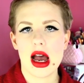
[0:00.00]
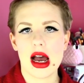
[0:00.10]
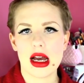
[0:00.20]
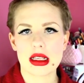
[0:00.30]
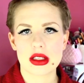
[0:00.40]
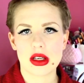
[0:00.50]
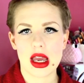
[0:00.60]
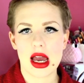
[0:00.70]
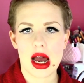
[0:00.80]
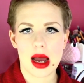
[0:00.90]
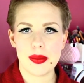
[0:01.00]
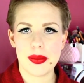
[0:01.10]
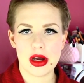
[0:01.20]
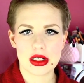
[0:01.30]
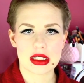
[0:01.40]
So yeah, I
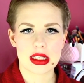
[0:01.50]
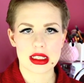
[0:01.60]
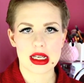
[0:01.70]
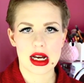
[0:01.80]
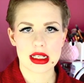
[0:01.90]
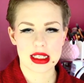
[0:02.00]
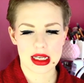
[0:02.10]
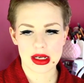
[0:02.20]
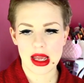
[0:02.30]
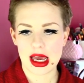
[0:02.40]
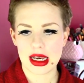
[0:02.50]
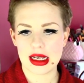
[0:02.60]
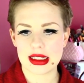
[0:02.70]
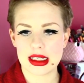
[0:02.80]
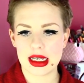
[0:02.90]
purchased this car secondhand
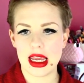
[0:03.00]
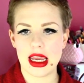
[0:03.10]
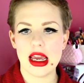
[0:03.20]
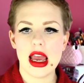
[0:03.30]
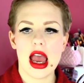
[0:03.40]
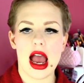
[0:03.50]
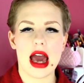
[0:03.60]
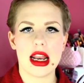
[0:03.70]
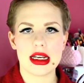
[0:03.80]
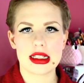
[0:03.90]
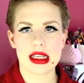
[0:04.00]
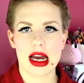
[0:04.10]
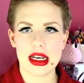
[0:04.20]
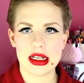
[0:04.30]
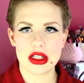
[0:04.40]
in Sydney and I
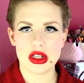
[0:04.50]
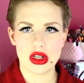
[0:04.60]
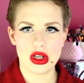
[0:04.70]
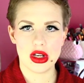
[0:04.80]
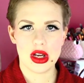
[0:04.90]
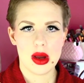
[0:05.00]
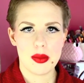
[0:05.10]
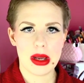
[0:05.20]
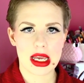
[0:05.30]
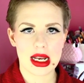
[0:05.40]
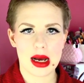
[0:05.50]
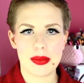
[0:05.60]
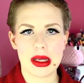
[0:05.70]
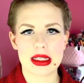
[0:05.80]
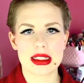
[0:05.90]
decided to pick it
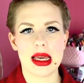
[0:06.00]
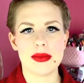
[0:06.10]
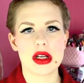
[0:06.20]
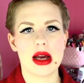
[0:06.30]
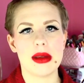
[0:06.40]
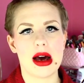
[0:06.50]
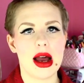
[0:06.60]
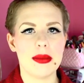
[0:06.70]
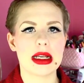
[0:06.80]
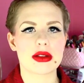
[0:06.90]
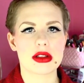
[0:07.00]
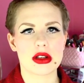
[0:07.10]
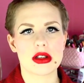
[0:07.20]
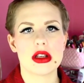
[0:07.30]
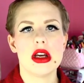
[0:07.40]
up at the same time that IMATS was
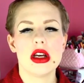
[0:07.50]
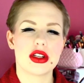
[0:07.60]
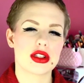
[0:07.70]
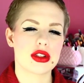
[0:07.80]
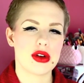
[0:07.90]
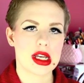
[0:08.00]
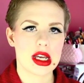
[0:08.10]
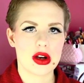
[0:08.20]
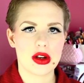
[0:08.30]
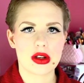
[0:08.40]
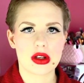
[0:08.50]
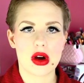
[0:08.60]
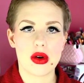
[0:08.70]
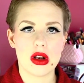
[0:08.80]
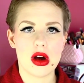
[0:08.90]
on just so I could
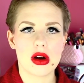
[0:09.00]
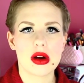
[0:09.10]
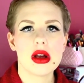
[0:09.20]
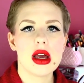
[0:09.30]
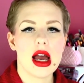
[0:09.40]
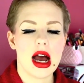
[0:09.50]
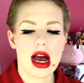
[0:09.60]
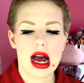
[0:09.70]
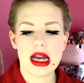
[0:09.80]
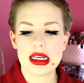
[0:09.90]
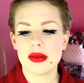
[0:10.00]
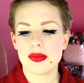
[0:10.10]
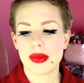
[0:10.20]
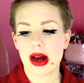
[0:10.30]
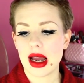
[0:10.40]
go along. I
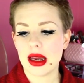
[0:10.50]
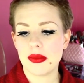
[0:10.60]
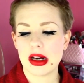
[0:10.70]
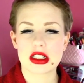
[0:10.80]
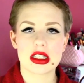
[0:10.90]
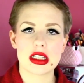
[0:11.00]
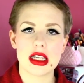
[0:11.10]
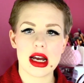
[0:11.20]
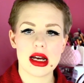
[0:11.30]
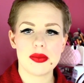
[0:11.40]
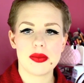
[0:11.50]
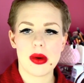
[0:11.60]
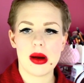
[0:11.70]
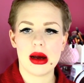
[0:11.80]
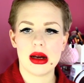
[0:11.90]
didn't buy much this year,
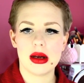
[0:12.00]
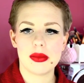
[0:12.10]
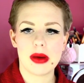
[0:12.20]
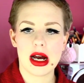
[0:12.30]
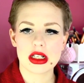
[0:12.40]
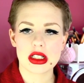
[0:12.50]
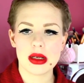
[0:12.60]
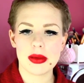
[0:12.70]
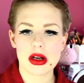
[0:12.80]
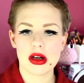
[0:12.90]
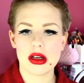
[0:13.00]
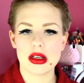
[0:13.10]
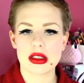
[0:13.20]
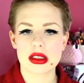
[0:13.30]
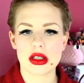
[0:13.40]
partially
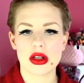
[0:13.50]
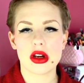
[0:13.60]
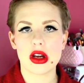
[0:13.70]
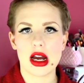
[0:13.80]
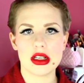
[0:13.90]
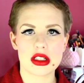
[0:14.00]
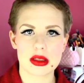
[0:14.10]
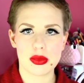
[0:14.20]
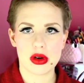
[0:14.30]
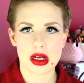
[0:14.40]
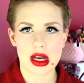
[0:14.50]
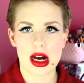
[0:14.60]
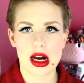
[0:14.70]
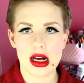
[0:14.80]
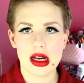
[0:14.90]
because, you know, I just bought a
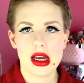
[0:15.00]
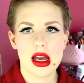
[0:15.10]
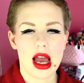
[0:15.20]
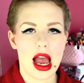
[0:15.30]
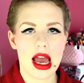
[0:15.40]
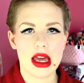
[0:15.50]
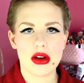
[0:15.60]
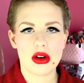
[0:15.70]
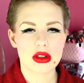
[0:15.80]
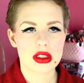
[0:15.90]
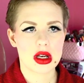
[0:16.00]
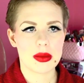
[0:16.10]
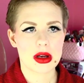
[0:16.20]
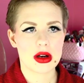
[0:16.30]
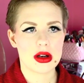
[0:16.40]
car and also
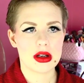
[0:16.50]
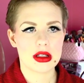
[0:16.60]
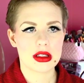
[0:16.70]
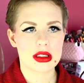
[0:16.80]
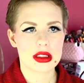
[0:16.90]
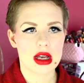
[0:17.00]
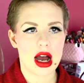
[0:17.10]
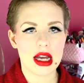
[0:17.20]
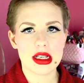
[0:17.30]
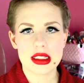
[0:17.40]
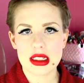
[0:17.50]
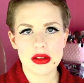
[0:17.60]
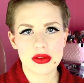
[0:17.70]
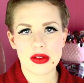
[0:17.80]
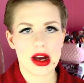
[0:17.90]
because I just
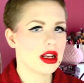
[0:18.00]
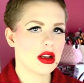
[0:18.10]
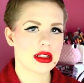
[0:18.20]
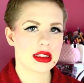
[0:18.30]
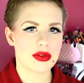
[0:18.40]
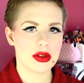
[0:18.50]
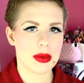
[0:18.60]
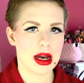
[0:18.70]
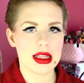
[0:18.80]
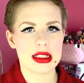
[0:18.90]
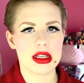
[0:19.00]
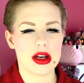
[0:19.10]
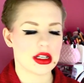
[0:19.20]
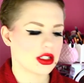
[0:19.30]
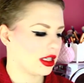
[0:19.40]
didn't find a lot of stuff to buy this
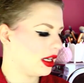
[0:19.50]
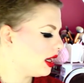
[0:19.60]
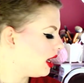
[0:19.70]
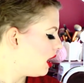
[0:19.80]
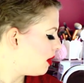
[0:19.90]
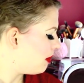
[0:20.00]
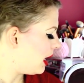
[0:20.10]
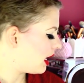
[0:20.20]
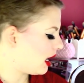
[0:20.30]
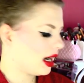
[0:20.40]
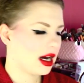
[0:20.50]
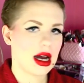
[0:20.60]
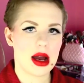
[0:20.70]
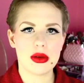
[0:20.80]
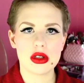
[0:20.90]
year actually. But
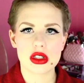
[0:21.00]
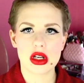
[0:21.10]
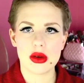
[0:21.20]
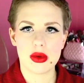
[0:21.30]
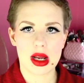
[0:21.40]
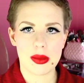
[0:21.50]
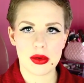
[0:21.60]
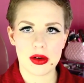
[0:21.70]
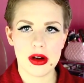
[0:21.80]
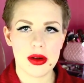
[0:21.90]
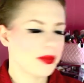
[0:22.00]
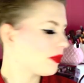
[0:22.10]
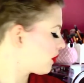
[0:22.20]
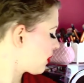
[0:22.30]
I will show you what I bought,